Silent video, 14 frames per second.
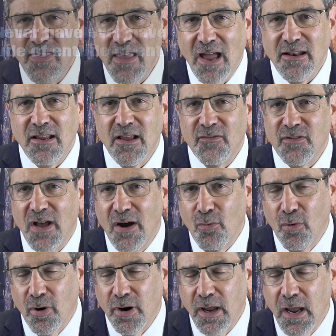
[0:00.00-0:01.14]
the idea of not
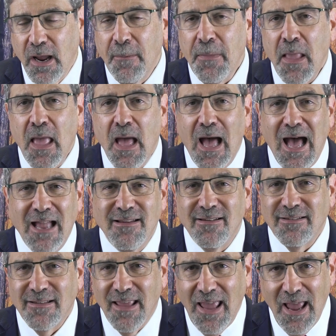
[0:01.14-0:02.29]
working. I
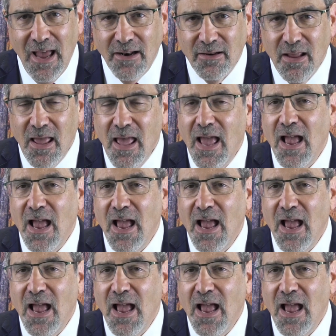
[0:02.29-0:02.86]
just can't.